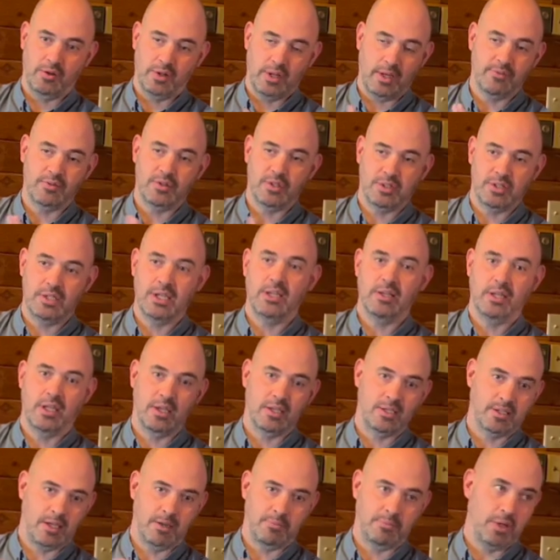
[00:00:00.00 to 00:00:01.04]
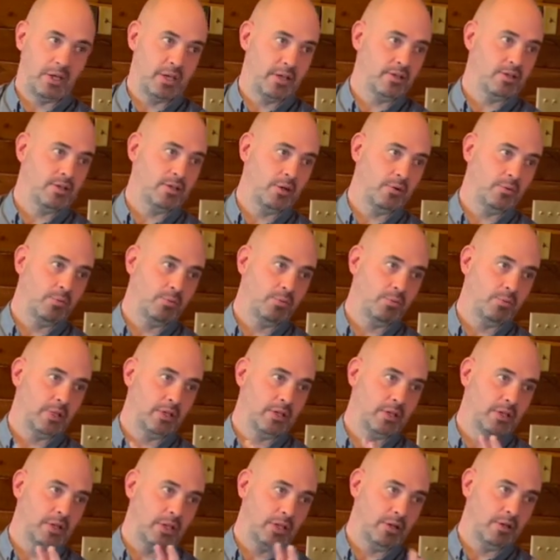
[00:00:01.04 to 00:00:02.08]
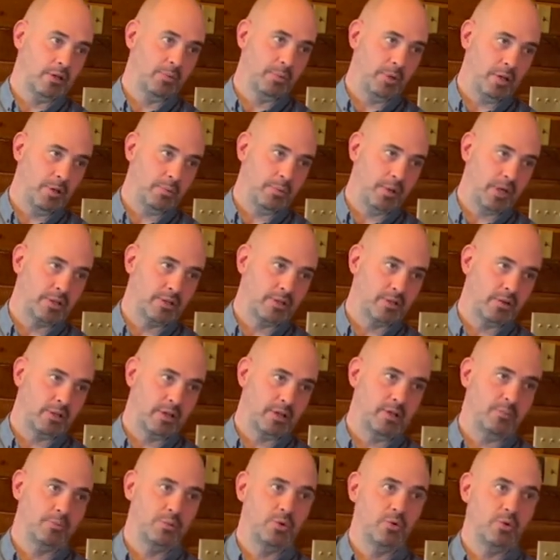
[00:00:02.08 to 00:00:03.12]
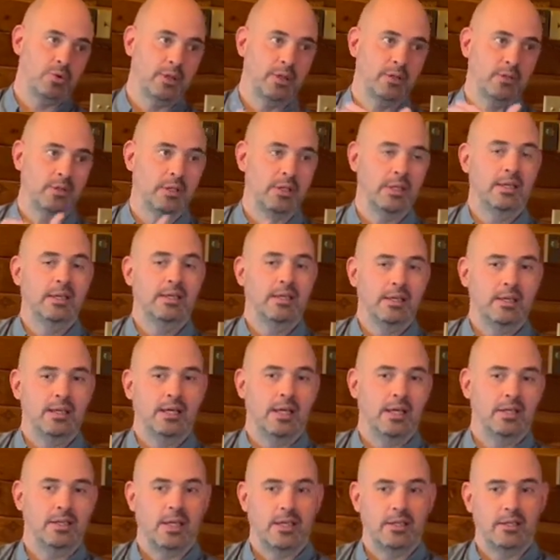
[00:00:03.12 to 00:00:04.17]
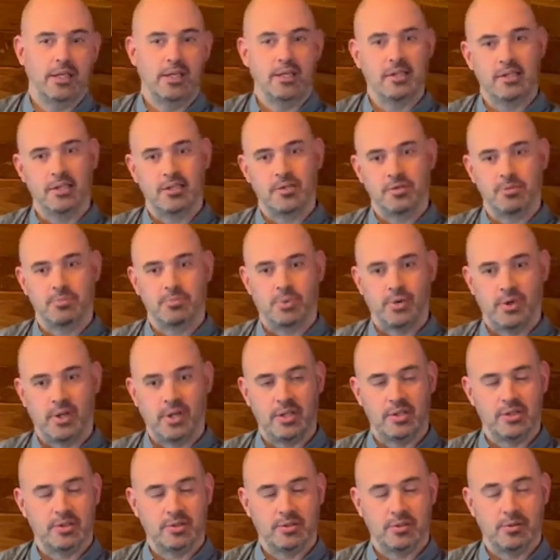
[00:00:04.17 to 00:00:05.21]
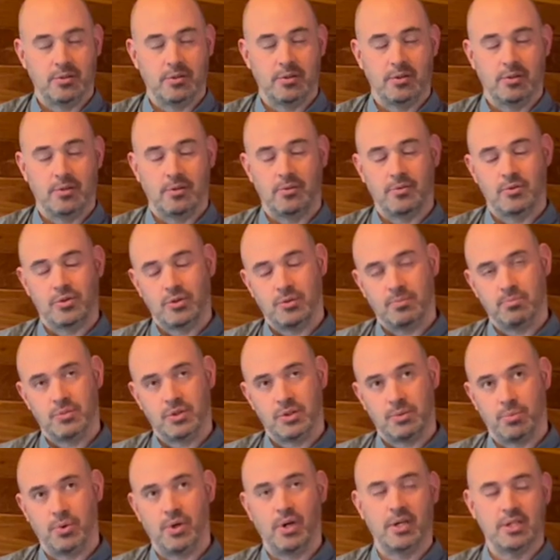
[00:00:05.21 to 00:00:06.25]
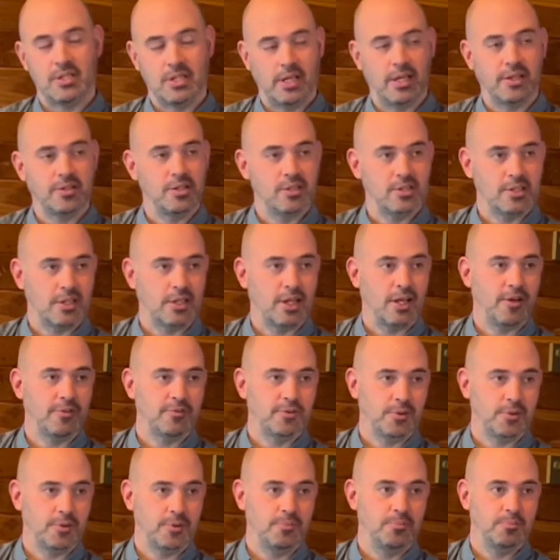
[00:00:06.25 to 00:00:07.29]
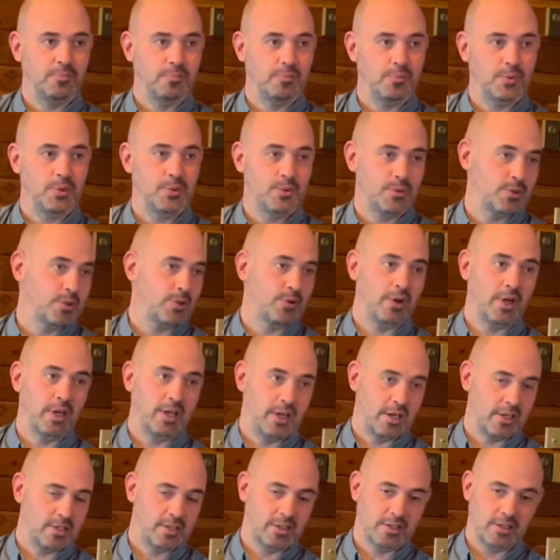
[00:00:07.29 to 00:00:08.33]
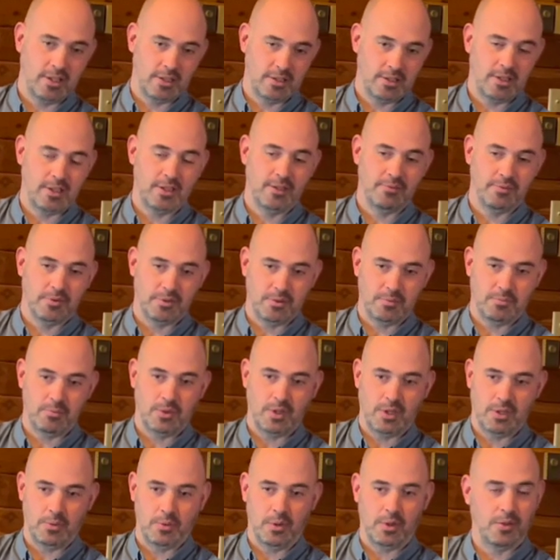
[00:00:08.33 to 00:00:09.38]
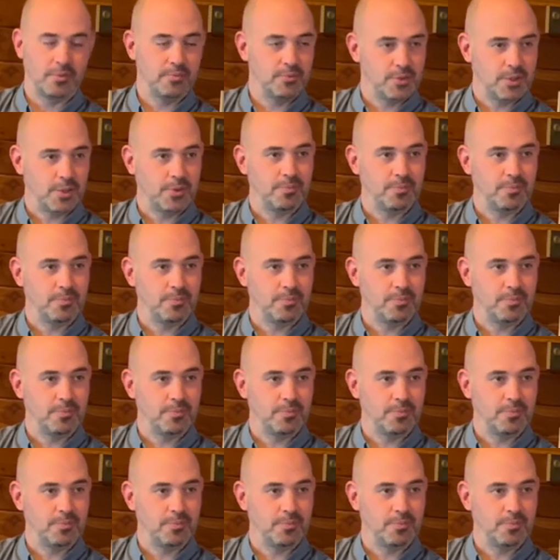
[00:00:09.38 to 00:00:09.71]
to sit the exam yet, so we did a little bit of practical in the morning, and then they did some surprise lectures in the afternoon, which was great. Actually, they delivered them really well. So